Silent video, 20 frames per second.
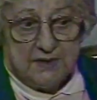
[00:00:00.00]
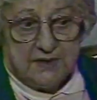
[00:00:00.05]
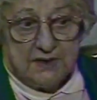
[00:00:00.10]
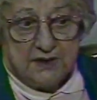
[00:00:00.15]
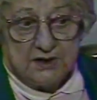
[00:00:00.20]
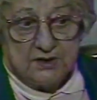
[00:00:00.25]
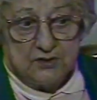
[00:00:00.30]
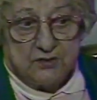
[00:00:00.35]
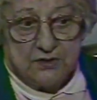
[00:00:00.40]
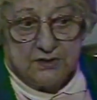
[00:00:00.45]

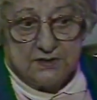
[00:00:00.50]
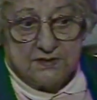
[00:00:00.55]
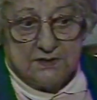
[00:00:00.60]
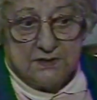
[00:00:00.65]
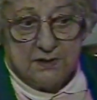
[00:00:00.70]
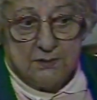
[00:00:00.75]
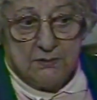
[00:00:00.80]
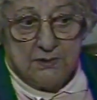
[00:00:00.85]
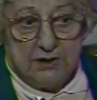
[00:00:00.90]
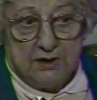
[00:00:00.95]

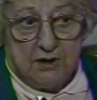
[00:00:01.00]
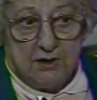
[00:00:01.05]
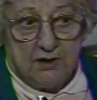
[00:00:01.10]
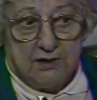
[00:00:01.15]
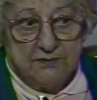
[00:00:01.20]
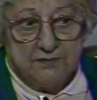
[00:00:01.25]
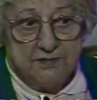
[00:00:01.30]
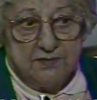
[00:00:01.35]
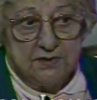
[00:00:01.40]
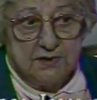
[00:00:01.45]
Electricity went
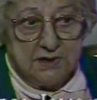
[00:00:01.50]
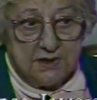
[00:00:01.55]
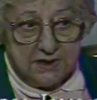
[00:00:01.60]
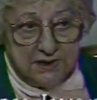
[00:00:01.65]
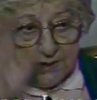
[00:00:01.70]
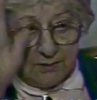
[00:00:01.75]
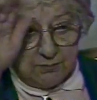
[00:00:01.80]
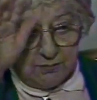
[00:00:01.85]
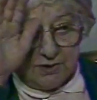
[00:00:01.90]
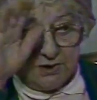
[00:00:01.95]
off, the
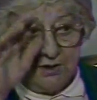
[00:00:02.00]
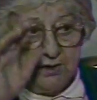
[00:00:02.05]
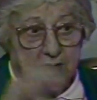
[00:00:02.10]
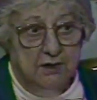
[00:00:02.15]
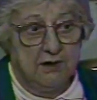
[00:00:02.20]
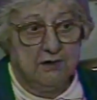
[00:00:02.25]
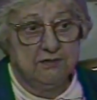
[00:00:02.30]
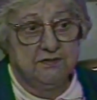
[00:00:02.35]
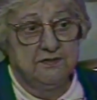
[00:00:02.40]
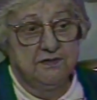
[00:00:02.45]
heat went
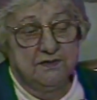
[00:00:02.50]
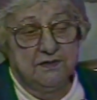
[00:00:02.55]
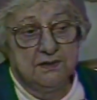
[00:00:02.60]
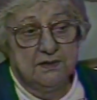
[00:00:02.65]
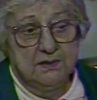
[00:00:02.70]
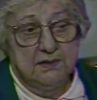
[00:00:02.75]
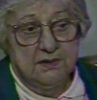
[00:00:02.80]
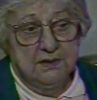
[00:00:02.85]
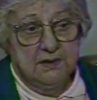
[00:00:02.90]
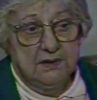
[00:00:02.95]
off,
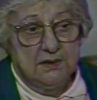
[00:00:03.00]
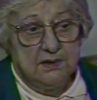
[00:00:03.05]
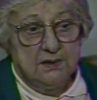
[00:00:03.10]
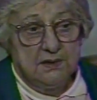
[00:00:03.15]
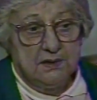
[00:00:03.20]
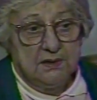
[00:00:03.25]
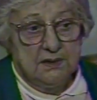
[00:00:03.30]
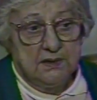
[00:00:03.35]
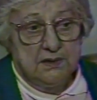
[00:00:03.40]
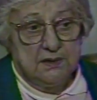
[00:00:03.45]

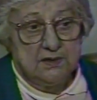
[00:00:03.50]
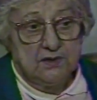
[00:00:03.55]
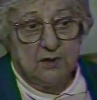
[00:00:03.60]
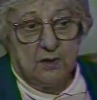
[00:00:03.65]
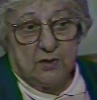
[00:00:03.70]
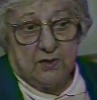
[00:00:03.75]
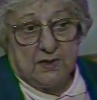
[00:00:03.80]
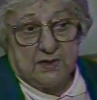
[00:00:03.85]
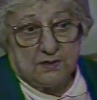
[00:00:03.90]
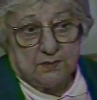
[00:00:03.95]

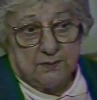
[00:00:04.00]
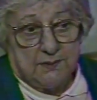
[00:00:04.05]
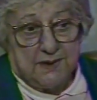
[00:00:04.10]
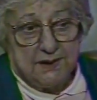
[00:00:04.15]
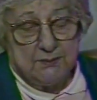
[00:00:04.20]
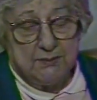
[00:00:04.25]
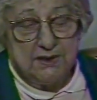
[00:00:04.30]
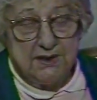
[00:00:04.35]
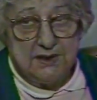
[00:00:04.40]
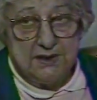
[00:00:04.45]
so that's
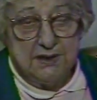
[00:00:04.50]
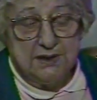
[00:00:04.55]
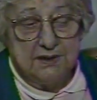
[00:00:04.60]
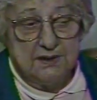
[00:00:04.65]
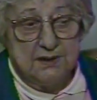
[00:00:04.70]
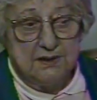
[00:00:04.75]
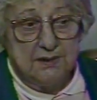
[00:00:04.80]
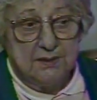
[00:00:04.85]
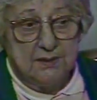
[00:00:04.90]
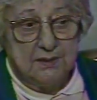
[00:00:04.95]
why we're
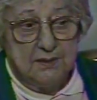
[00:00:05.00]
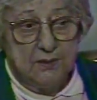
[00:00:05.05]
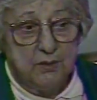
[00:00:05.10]
here.